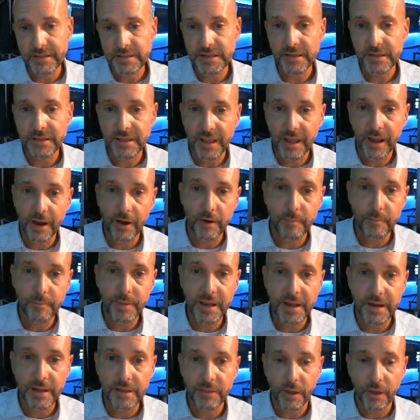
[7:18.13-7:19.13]
the
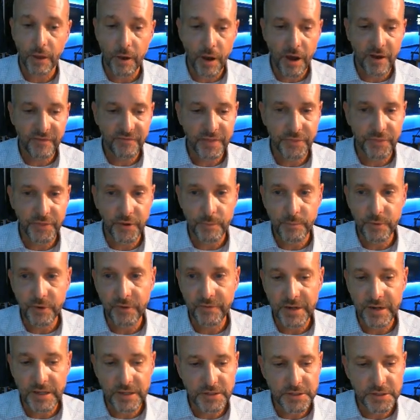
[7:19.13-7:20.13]
Caribbean, and the Gulf that they're
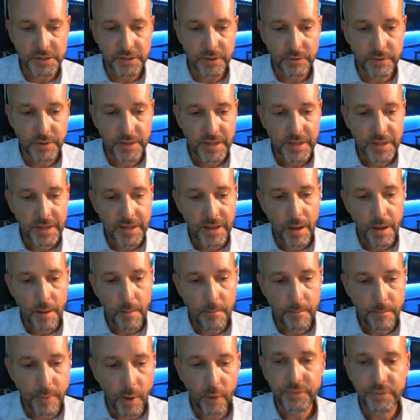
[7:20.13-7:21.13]
moving into,
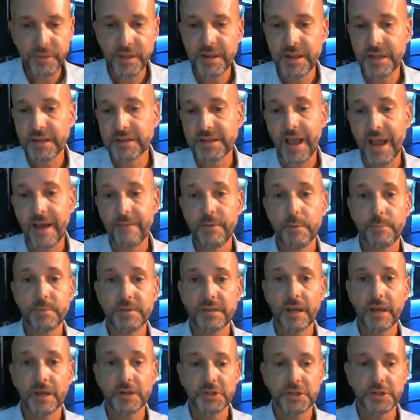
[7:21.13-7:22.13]
both of these have the
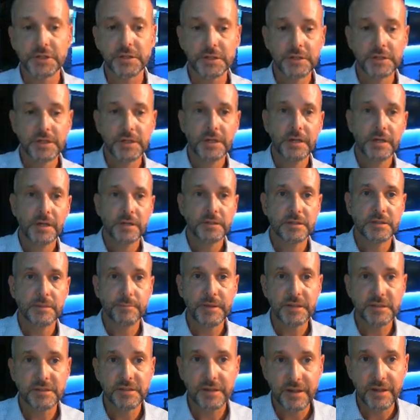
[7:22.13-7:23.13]
potential to be
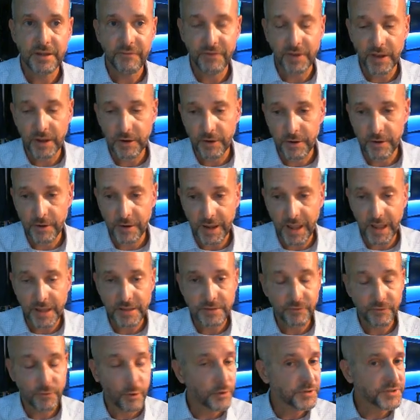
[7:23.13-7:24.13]
significant hurricanes.
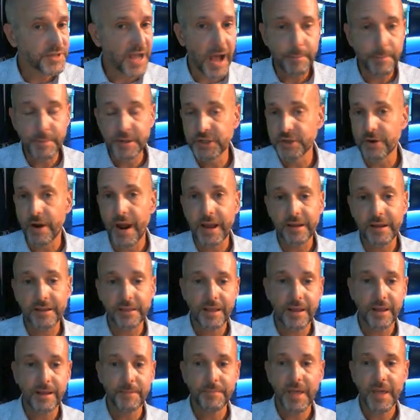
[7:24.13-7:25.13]
Of course, I'll be tracking
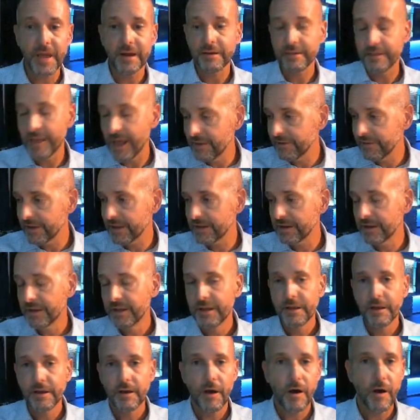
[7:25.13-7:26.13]
them at 11
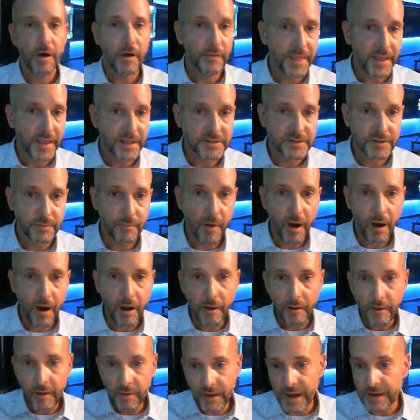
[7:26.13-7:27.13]
all day
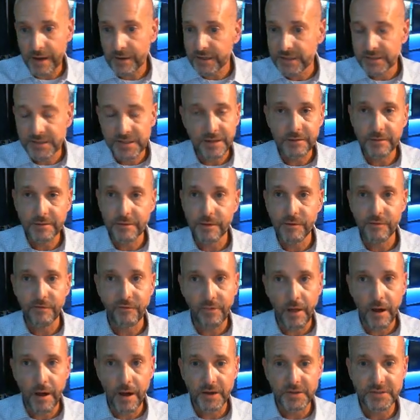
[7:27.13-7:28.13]
tomorrow. I'll continue to do
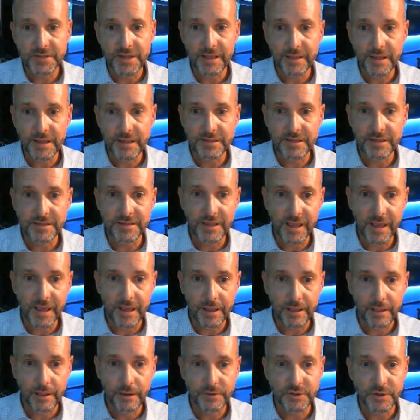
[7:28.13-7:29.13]
vlogs on these as they get
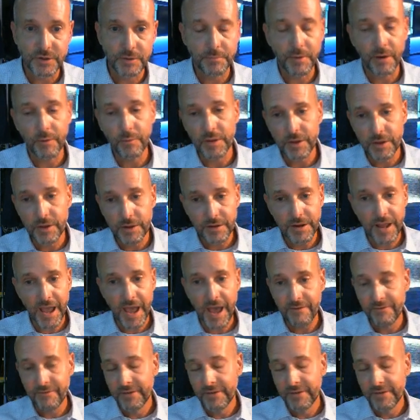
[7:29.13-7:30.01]
closer, but we could have